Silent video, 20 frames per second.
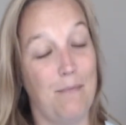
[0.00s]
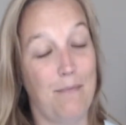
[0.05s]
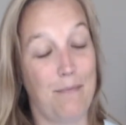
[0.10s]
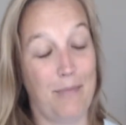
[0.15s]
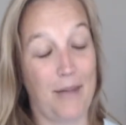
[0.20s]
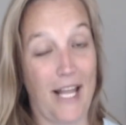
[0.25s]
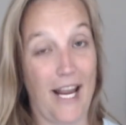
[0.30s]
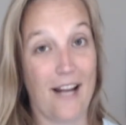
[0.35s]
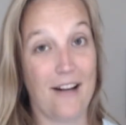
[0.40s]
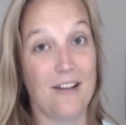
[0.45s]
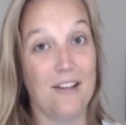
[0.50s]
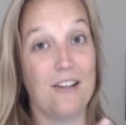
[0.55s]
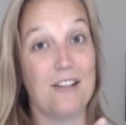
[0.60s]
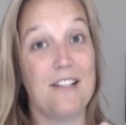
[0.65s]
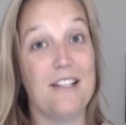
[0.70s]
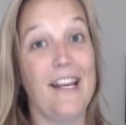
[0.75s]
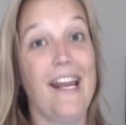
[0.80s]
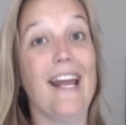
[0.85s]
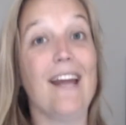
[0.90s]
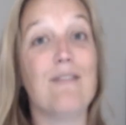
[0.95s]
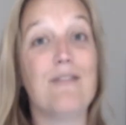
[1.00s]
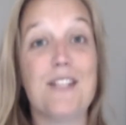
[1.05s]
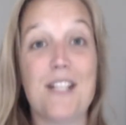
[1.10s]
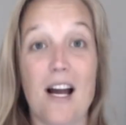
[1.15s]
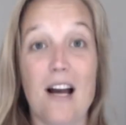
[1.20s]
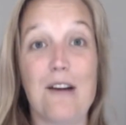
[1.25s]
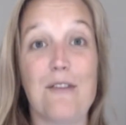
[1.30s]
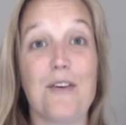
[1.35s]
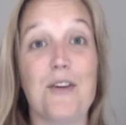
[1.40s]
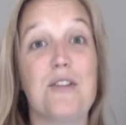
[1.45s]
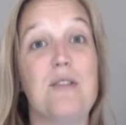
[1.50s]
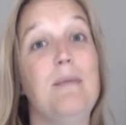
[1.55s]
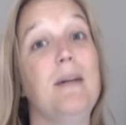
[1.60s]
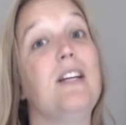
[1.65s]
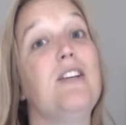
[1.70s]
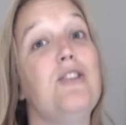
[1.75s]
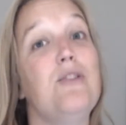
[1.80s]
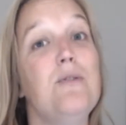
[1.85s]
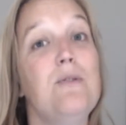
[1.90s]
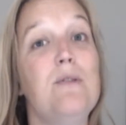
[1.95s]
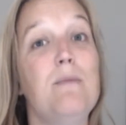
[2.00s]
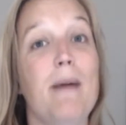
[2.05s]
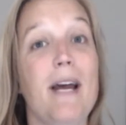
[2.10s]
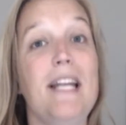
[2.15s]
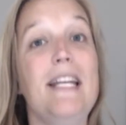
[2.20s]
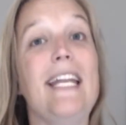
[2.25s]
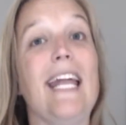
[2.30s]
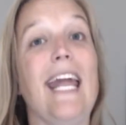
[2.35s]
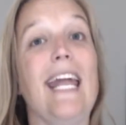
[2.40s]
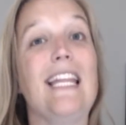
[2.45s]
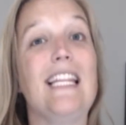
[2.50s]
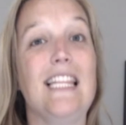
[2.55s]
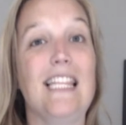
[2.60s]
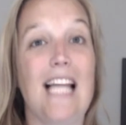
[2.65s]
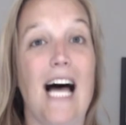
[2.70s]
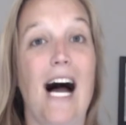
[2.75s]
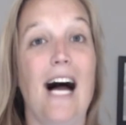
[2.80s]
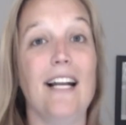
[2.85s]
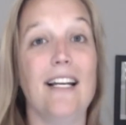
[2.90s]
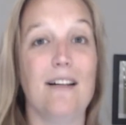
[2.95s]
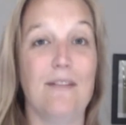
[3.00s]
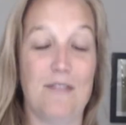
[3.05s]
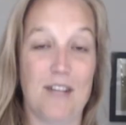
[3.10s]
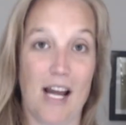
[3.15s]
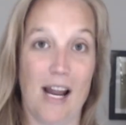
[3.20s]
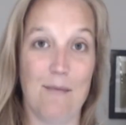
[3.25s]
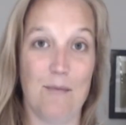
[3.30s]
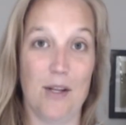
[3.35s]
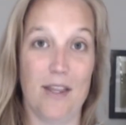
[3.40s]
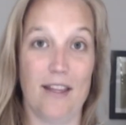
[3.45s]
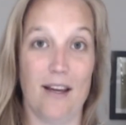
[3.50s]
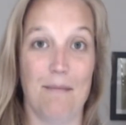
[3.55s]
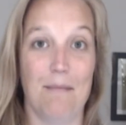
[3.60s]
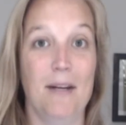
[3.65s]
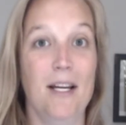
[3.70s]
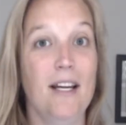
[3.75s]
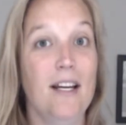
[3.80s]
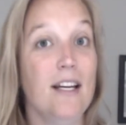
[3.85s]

planners and photographers because you spend a lot of time with them.